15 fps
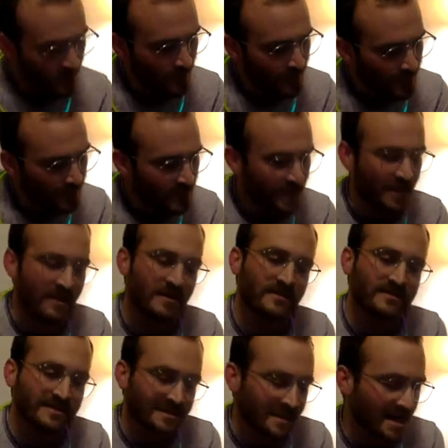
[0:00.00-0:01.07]
but
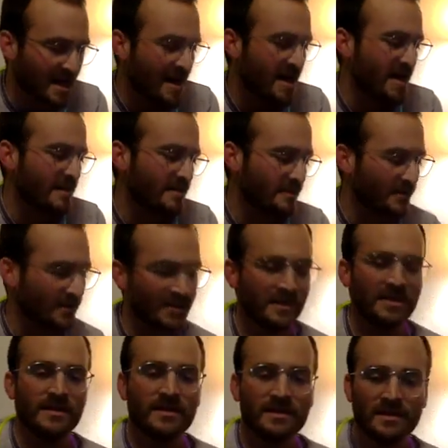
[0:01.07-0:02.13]
love's not
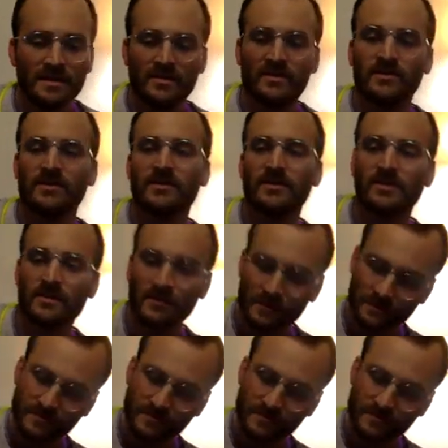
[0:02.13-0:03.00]
brittle.